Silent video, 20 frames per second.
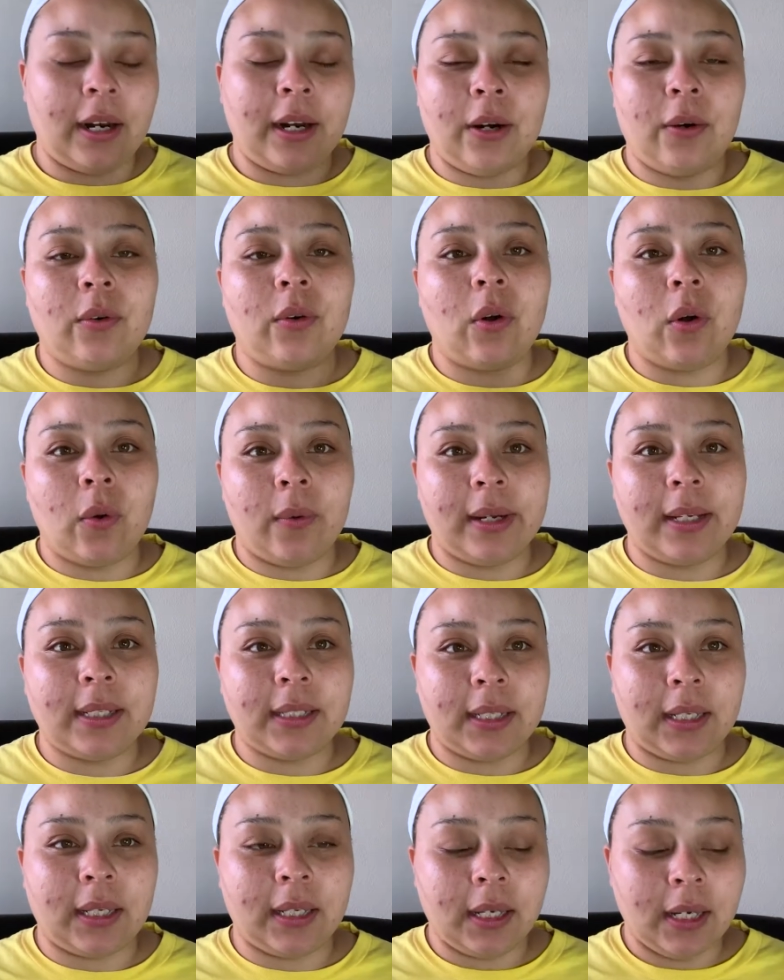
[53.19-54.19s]
I don't always
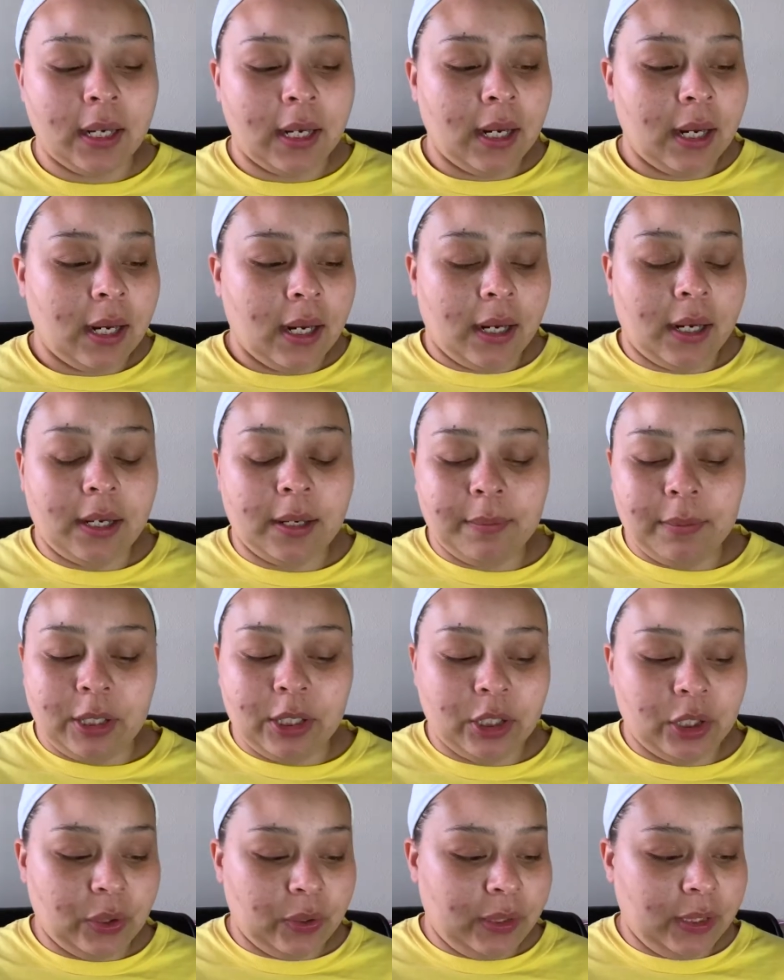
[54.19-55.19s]
see, um,
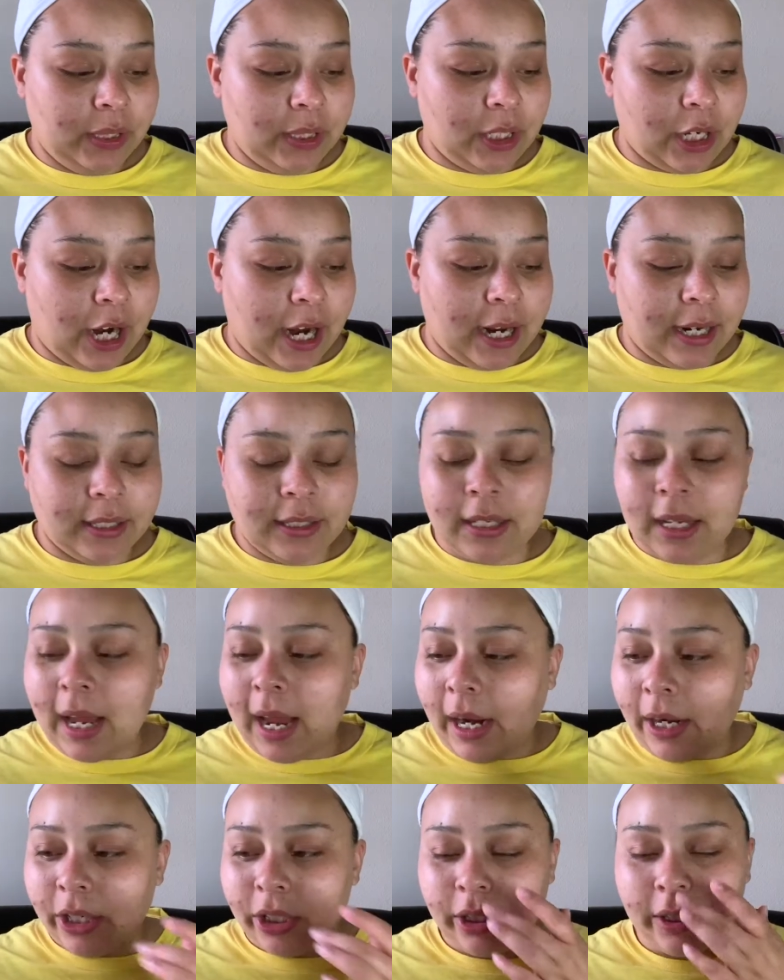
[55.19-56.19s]
Juicy Jazz
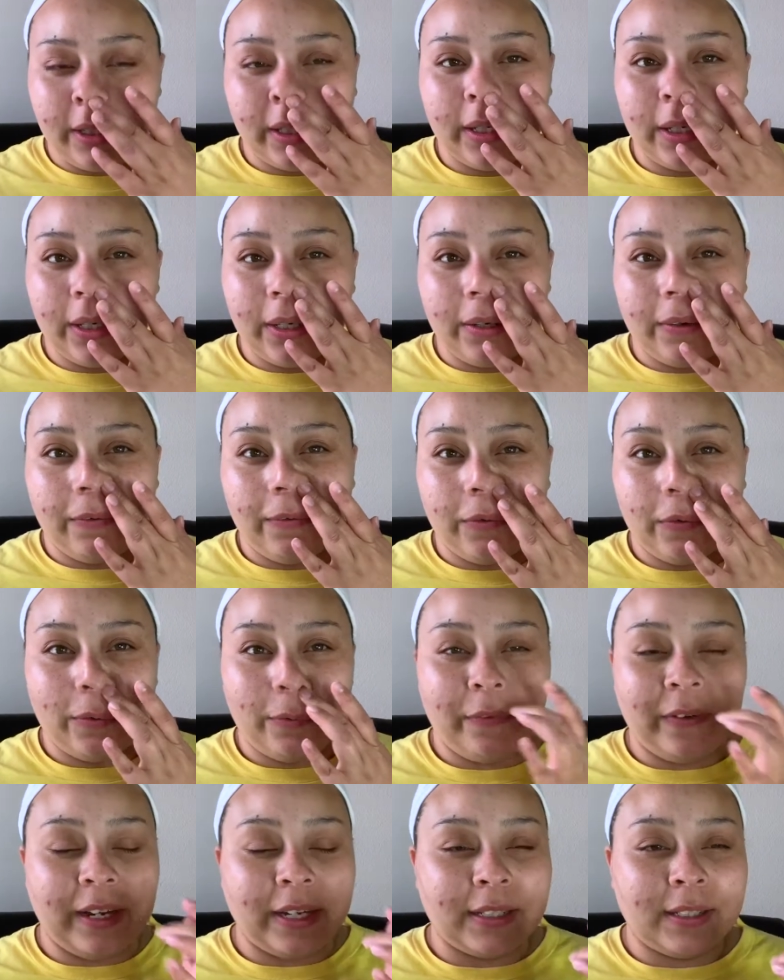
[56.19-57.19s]
actually did a full
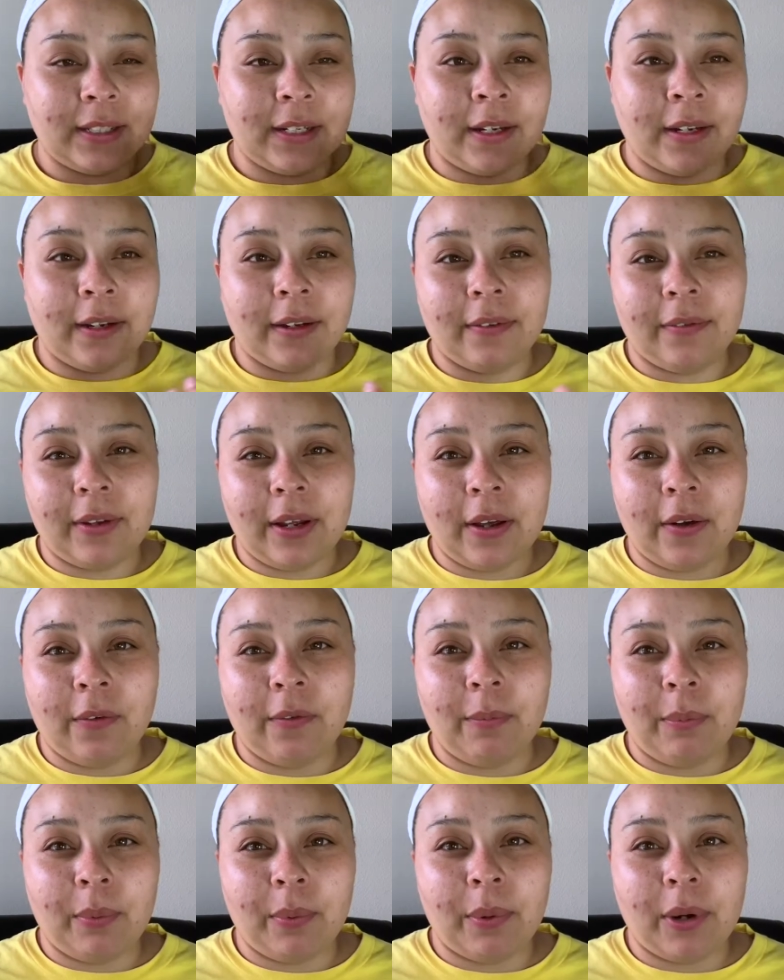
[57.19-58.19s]
face of e l
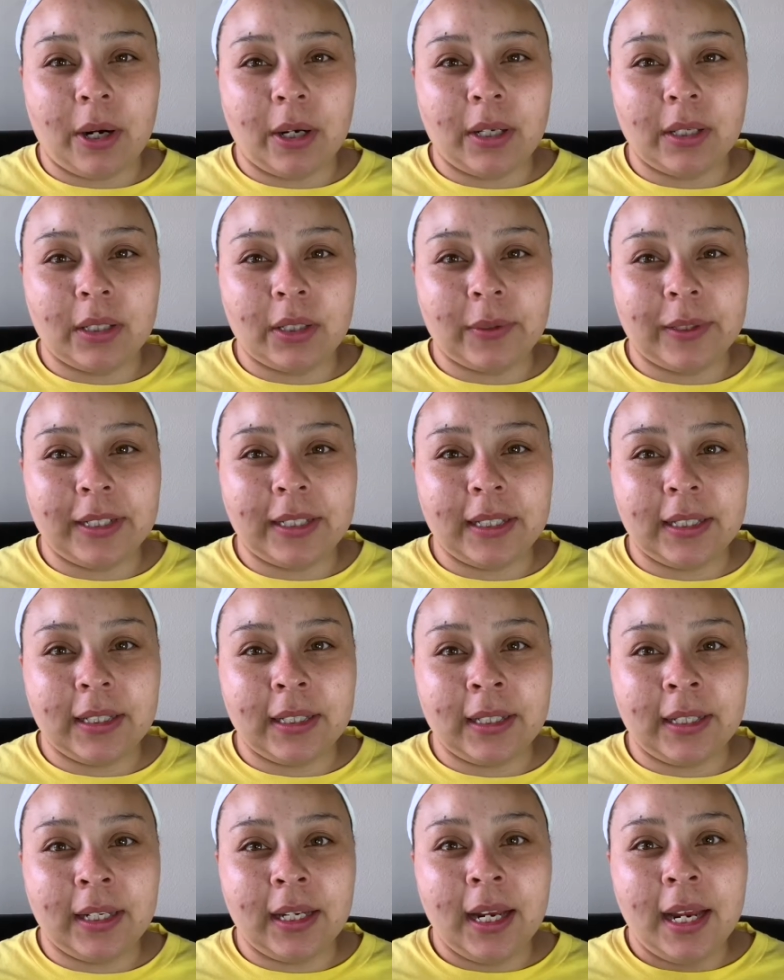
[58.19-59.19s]
f products
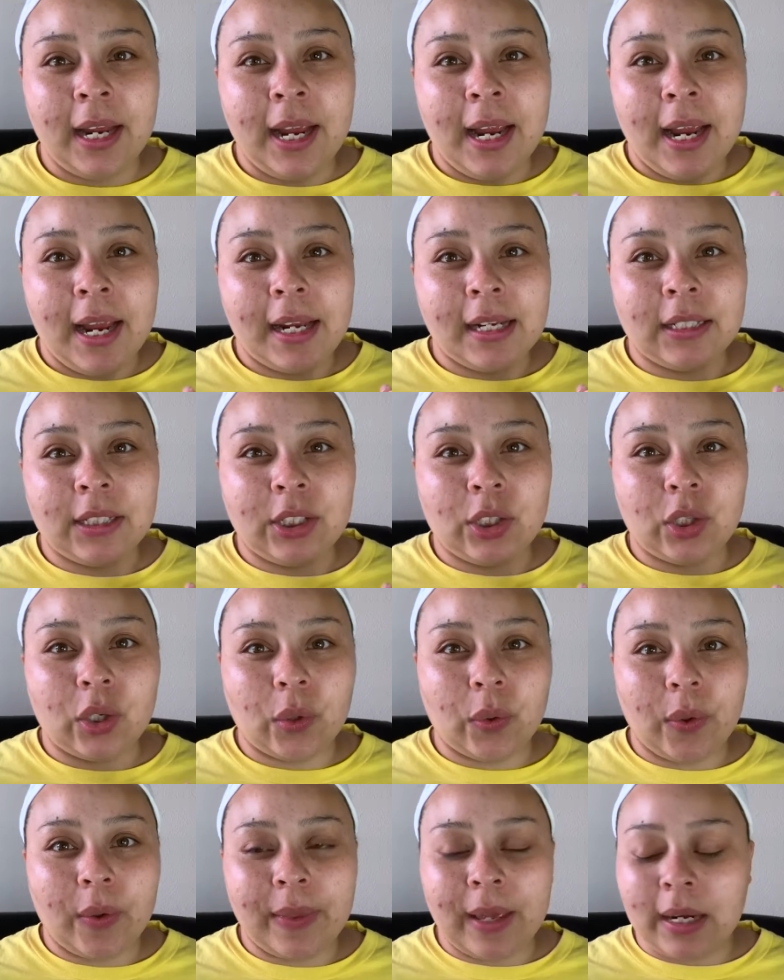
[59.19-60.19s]
recently. And
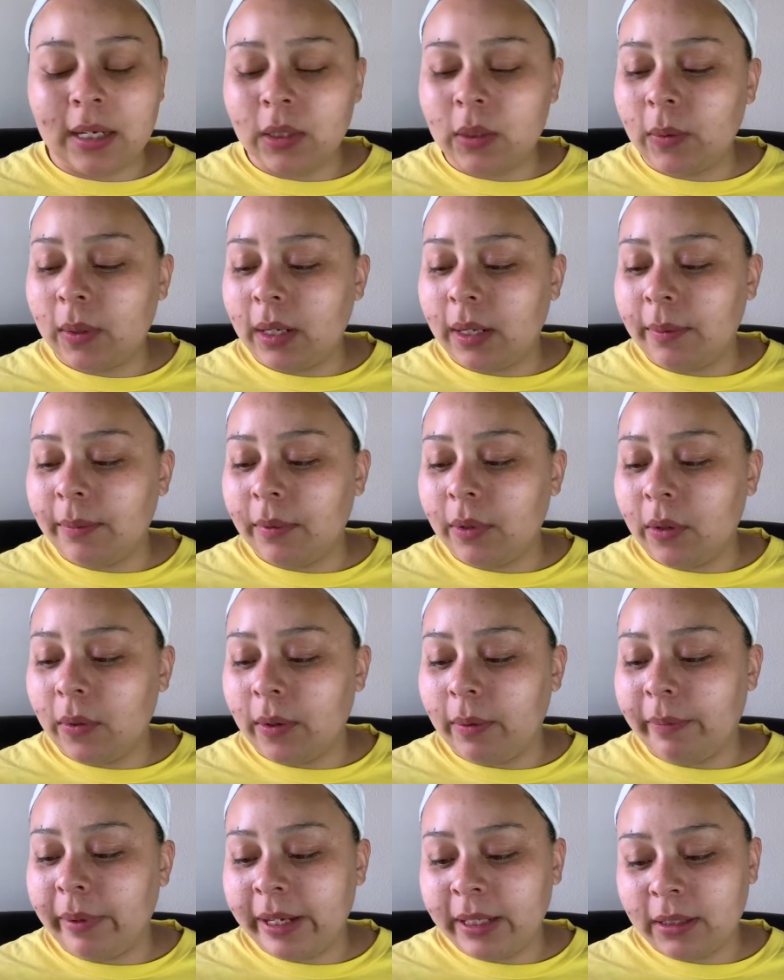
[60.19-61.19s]
so that is what I'm
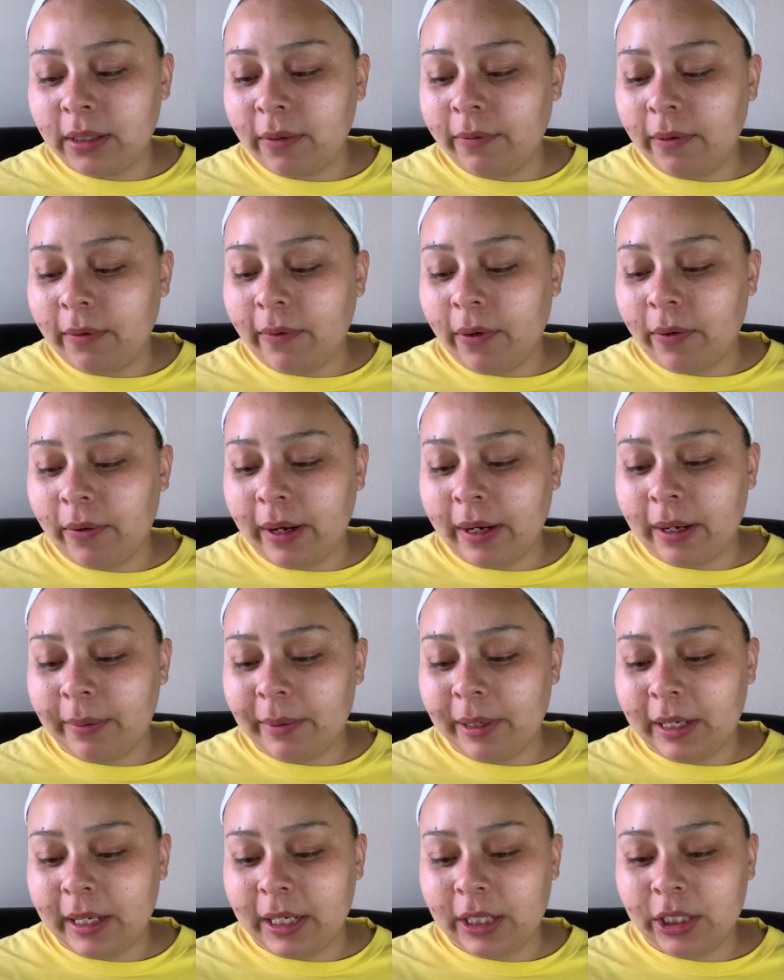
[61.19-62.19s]
going based off of her
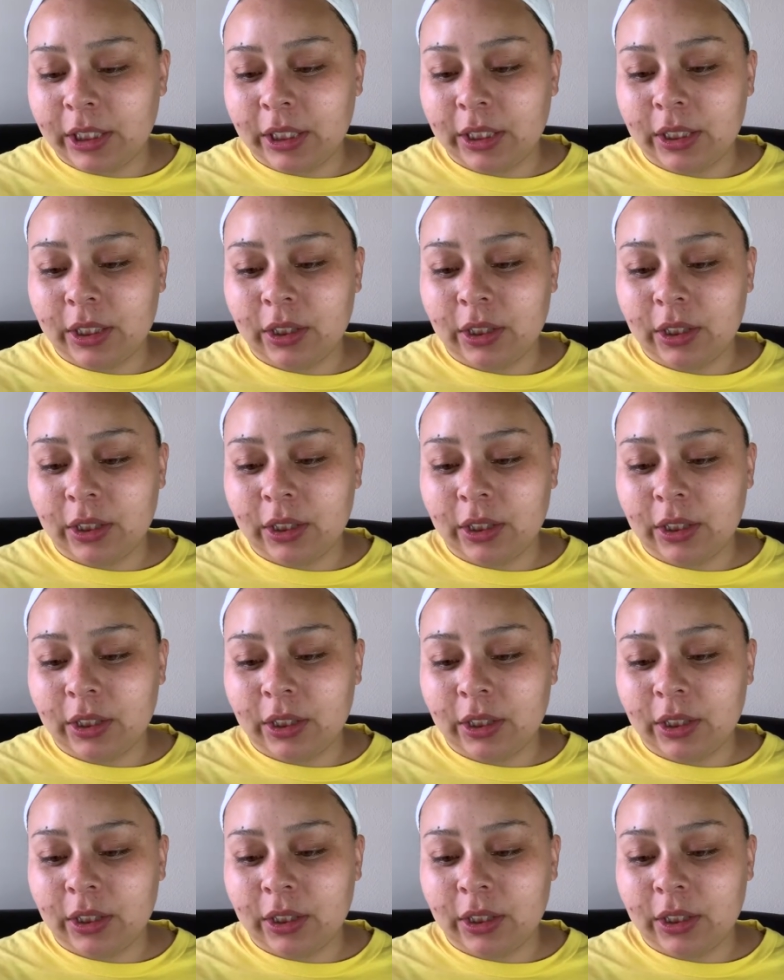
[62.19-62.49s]
recommendation.